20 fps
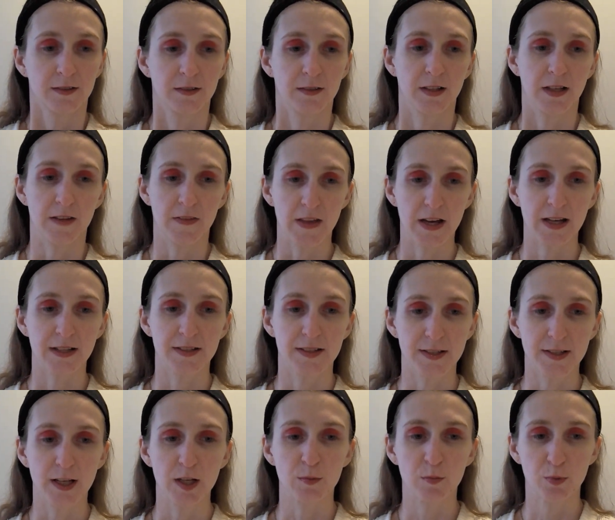and that
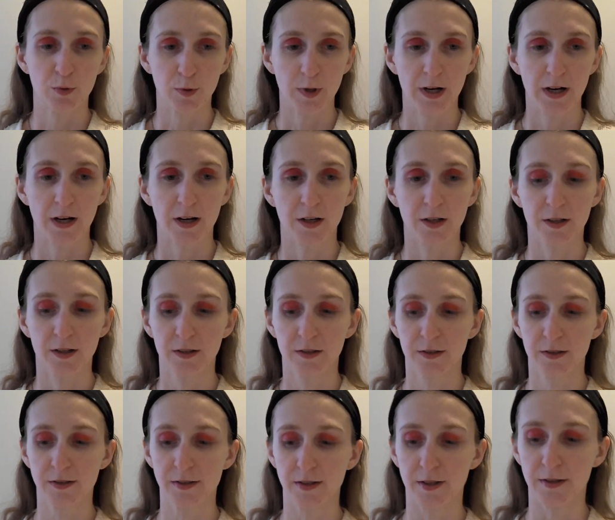same
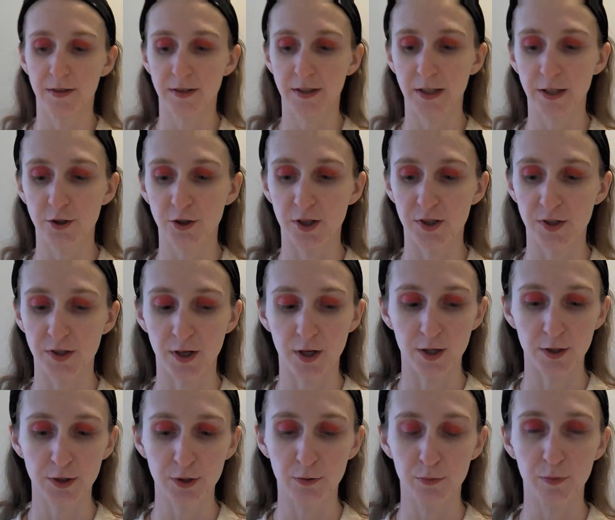prayer doth teach us
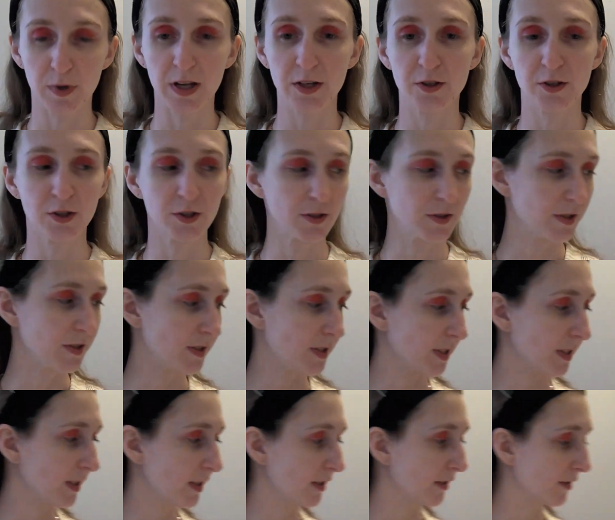all to render the
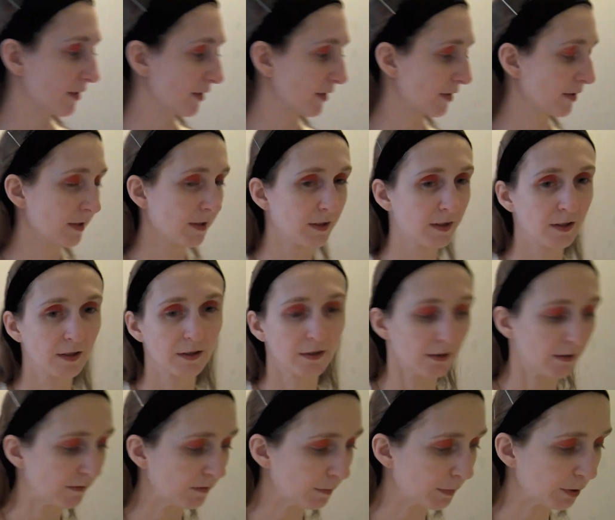deeds
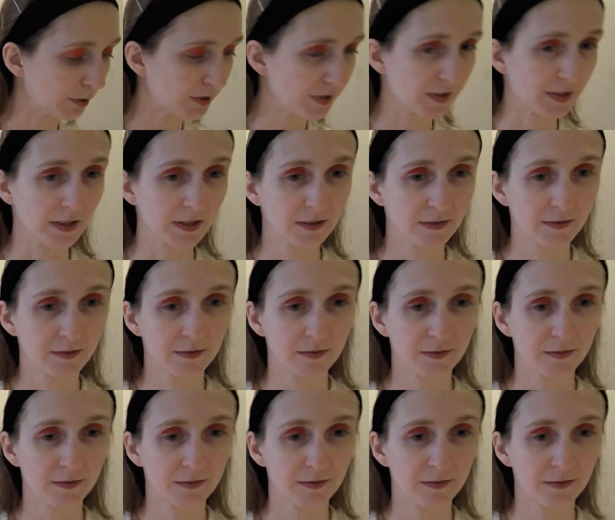of mercy.